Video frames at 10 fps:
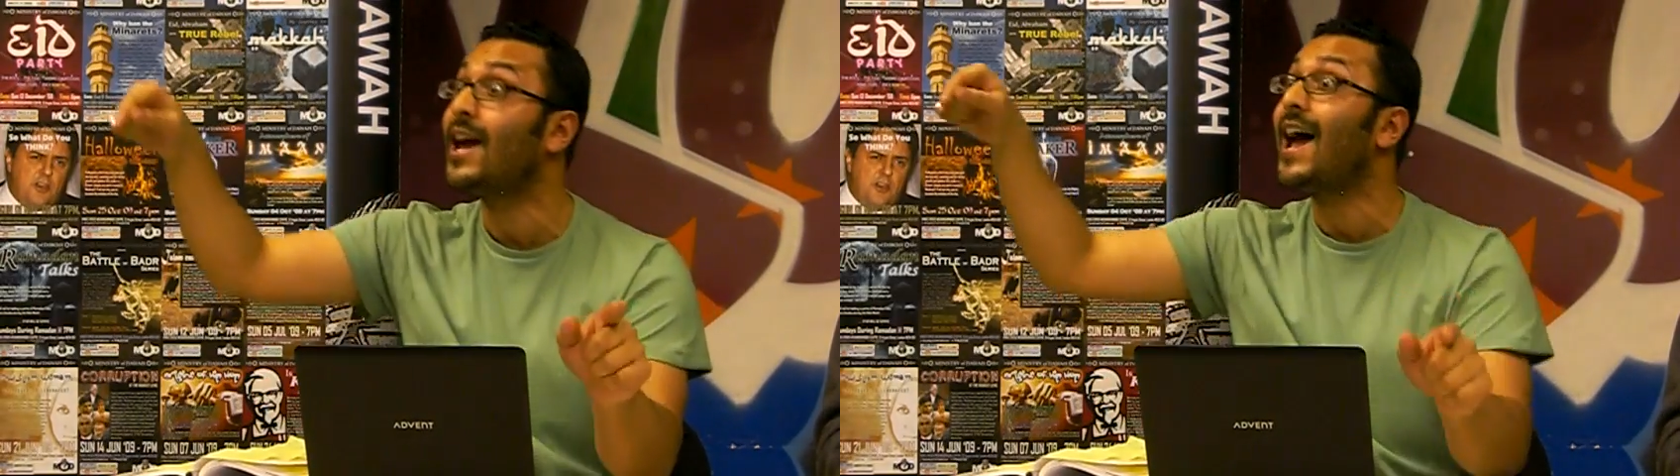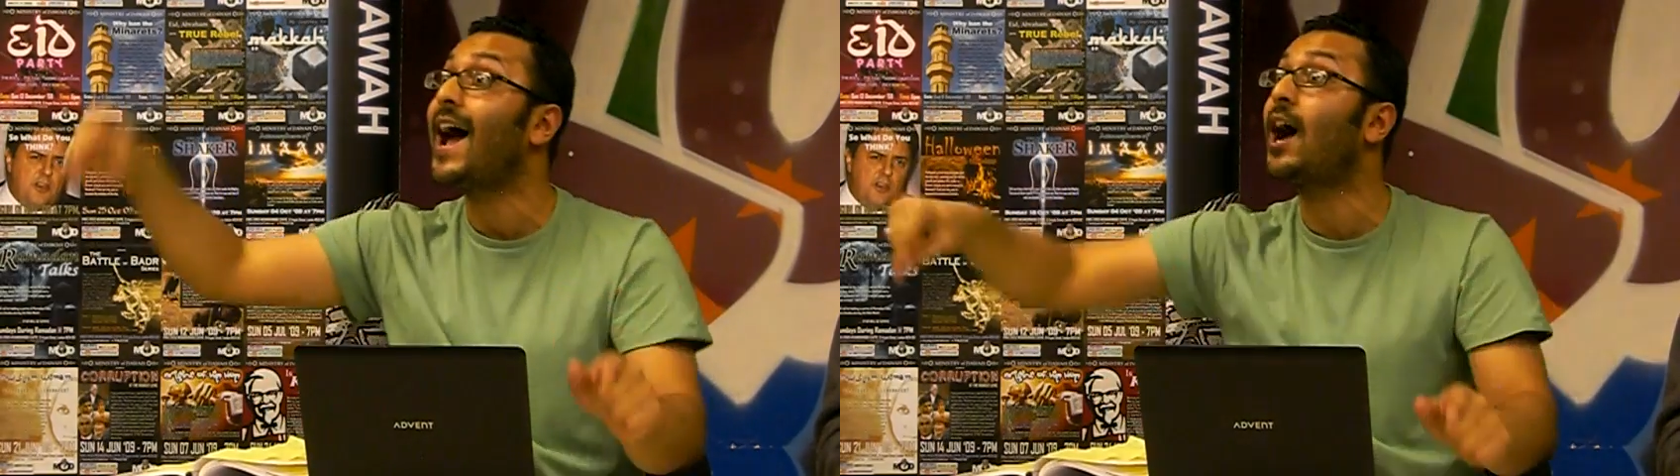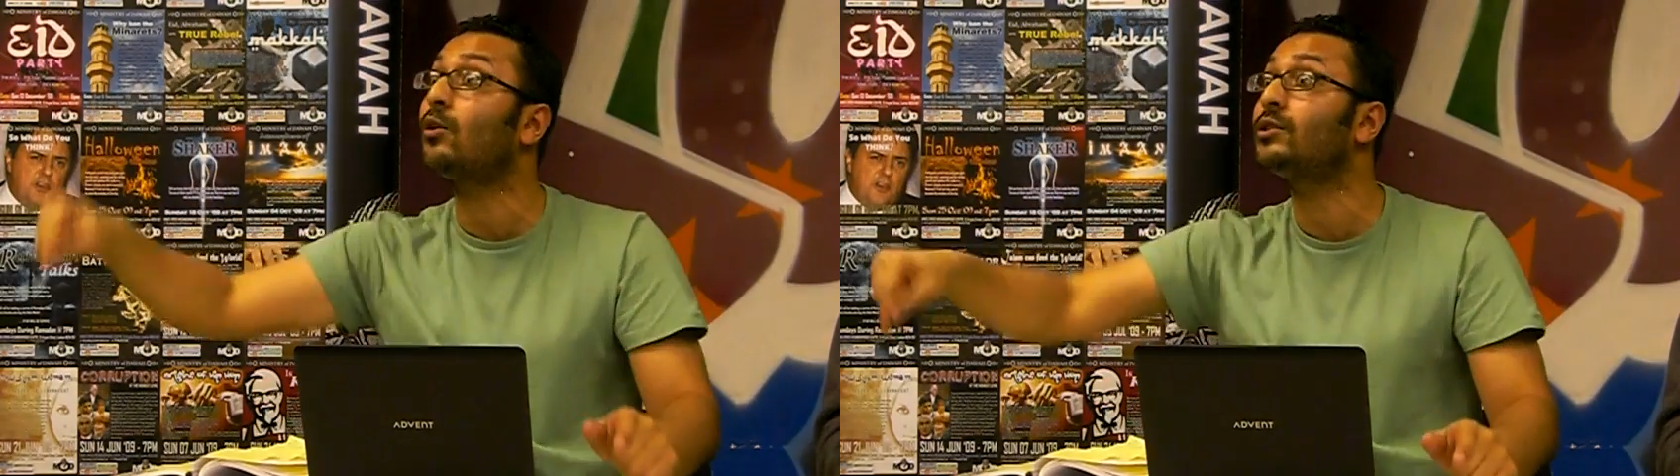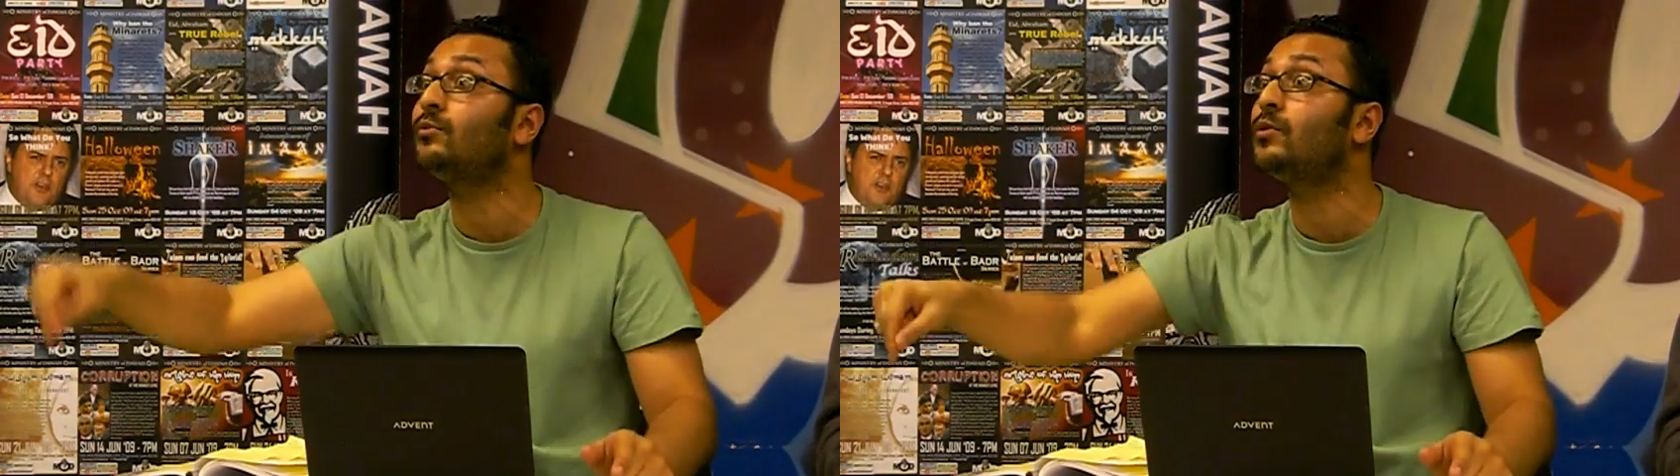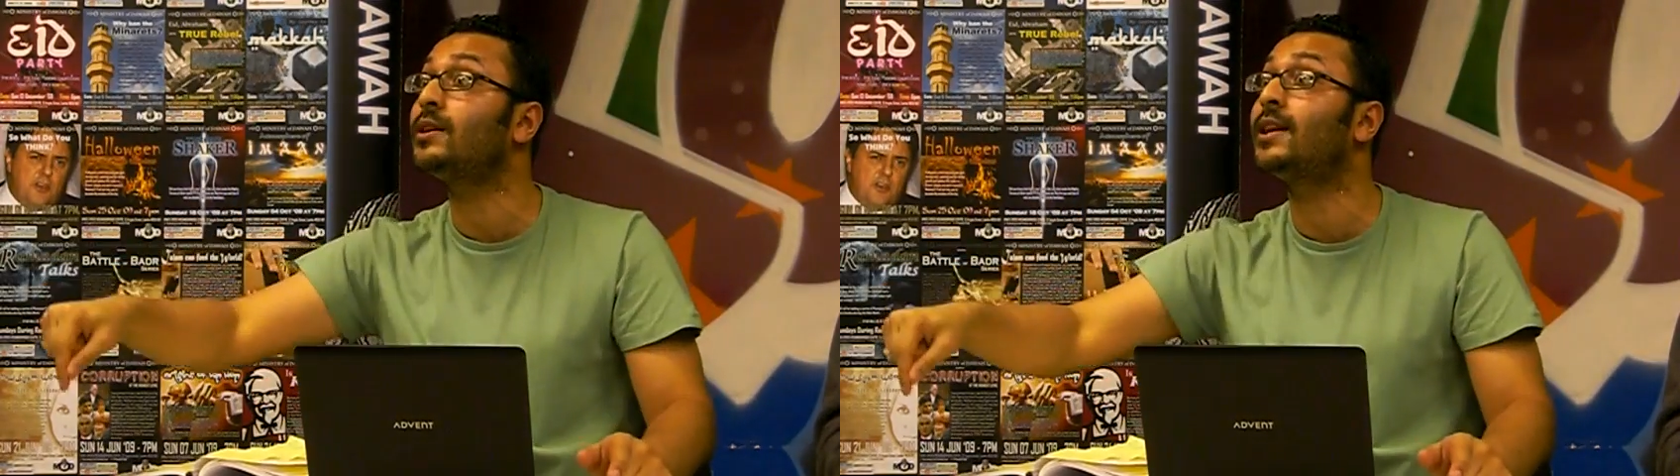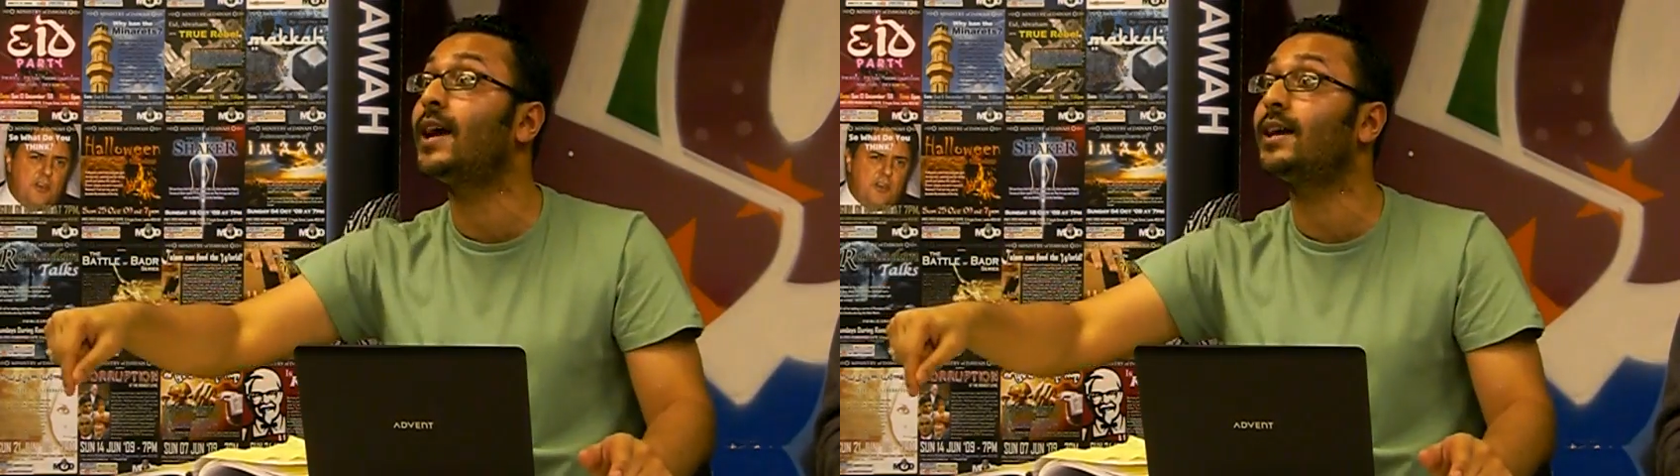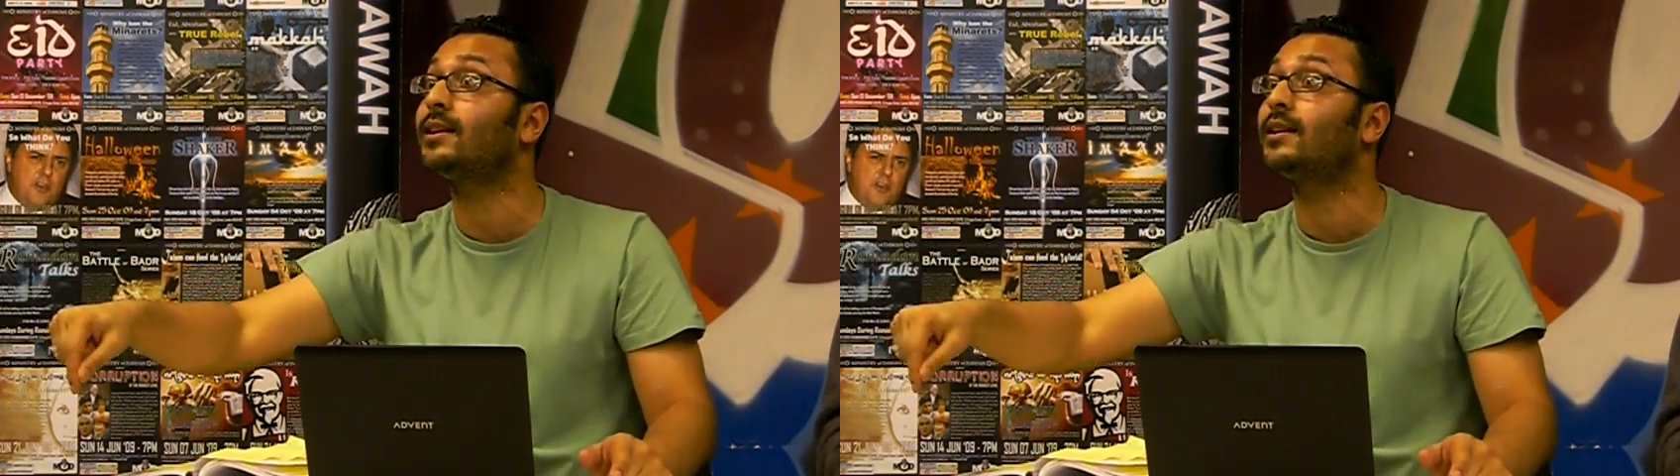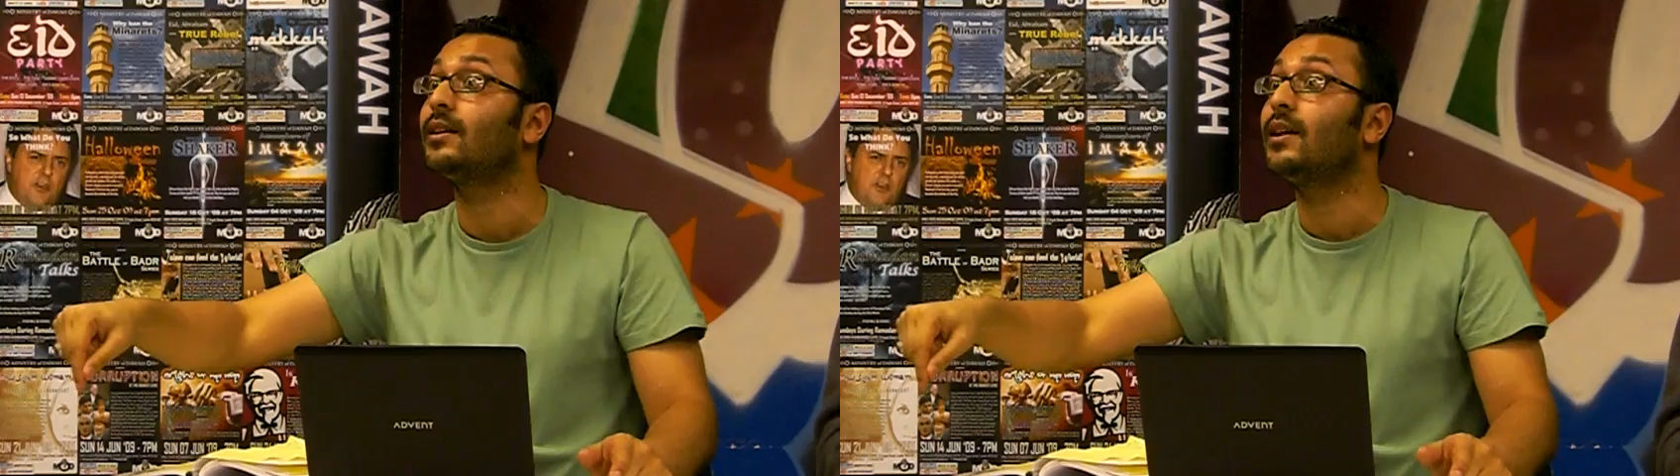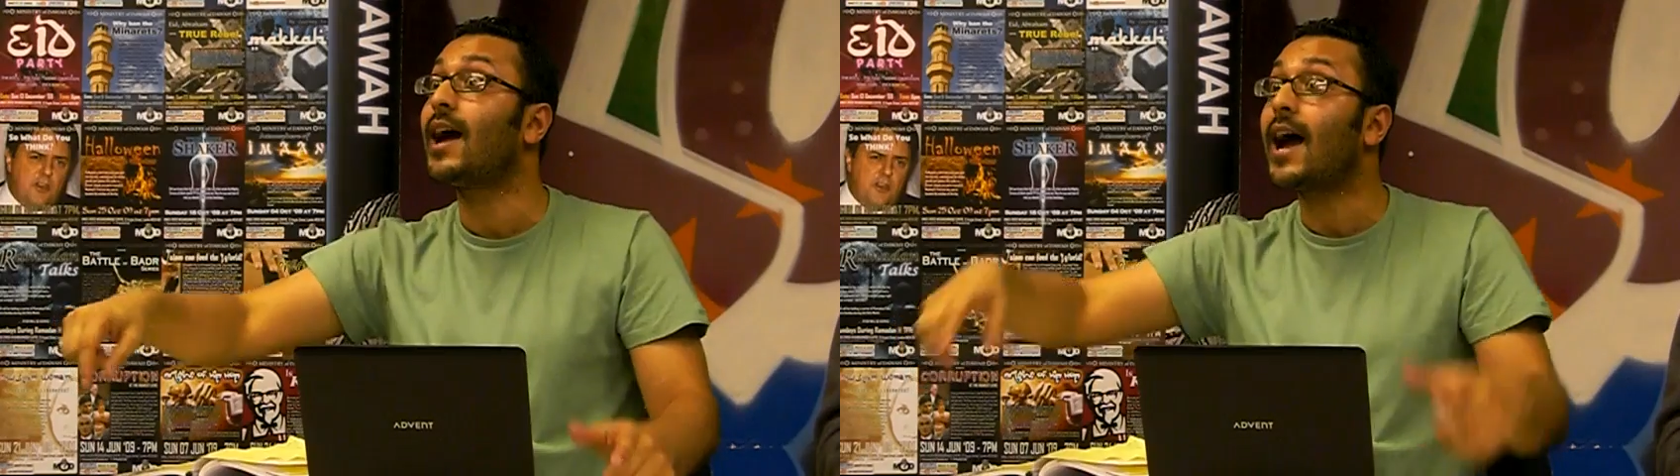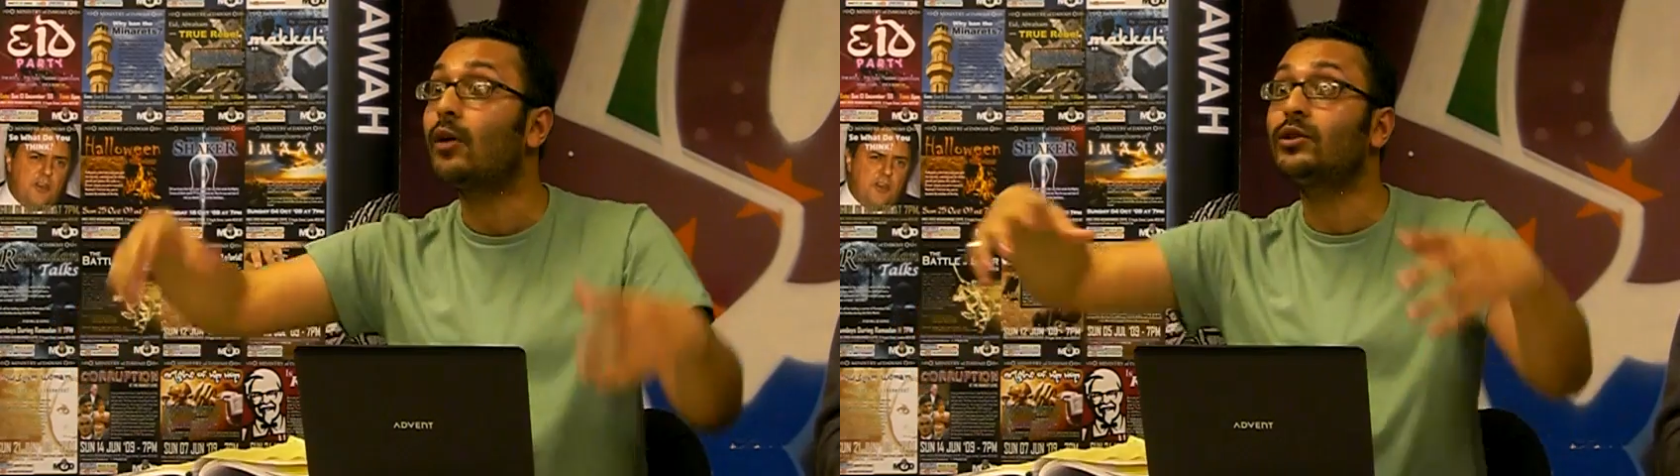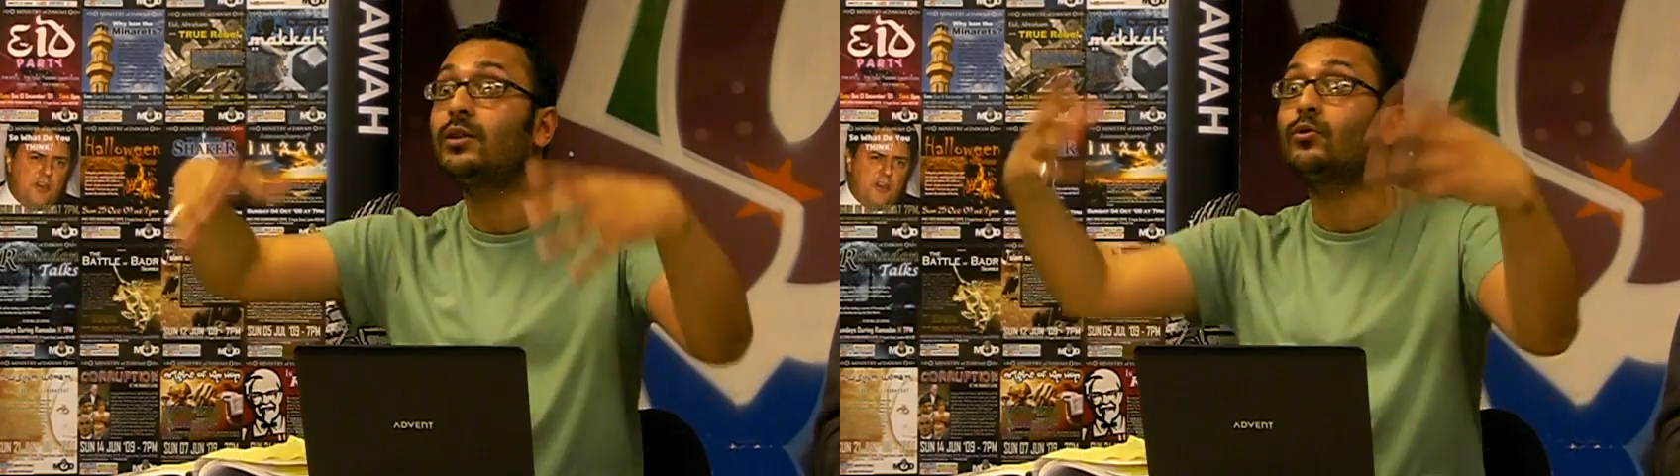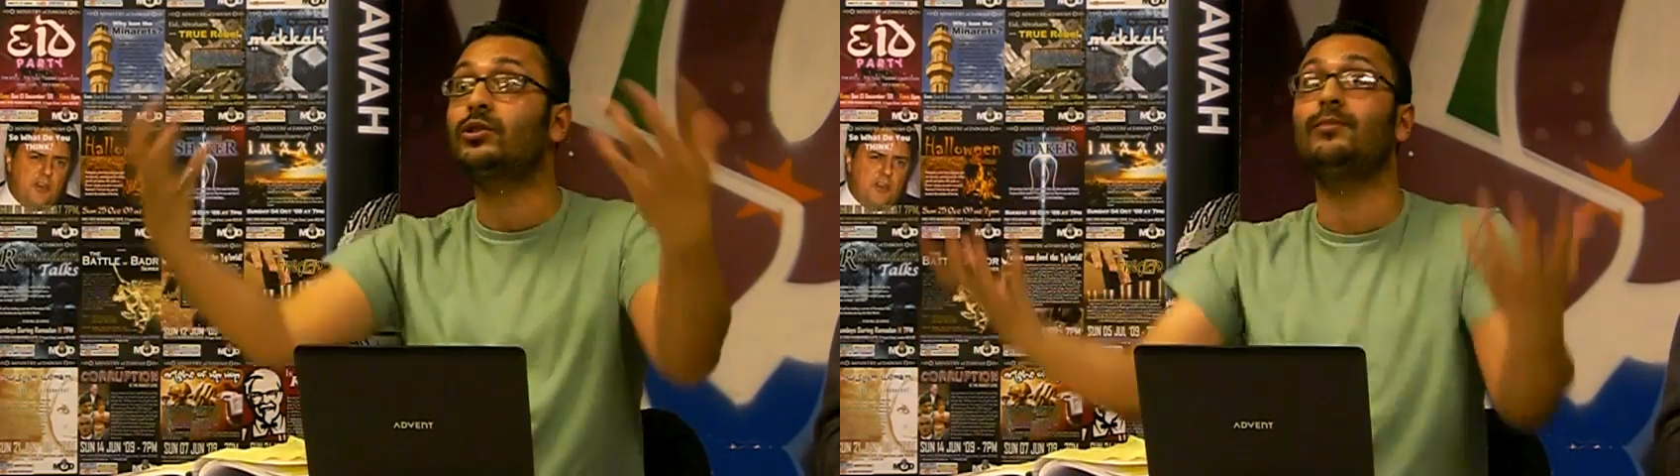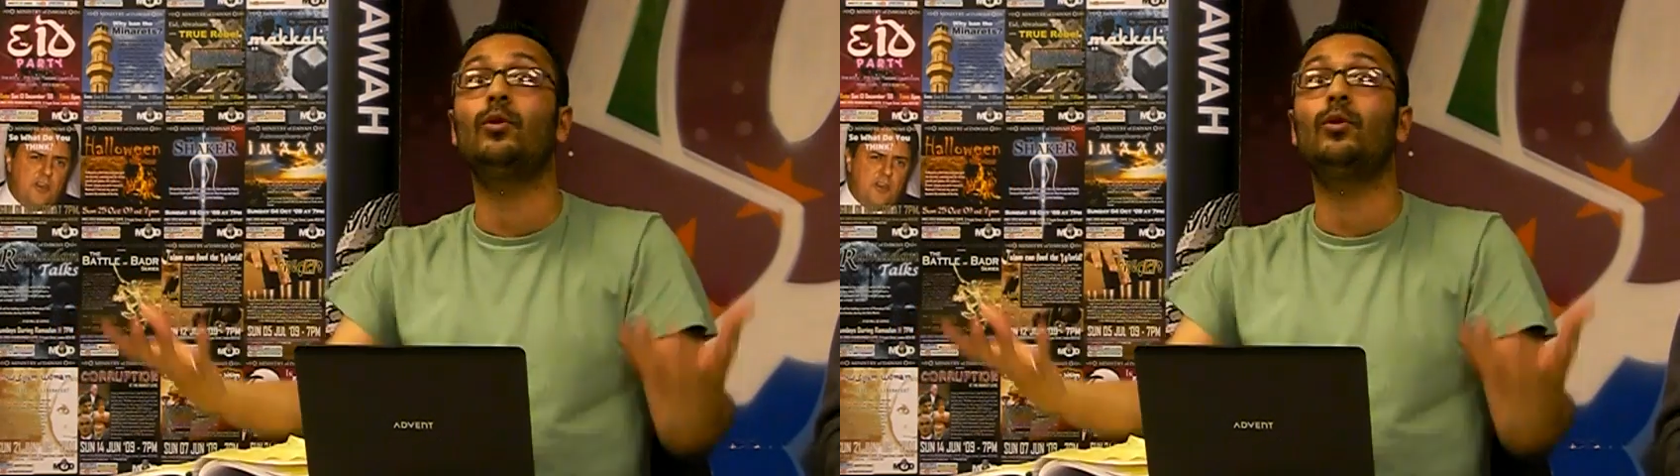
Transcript: How did the Muslim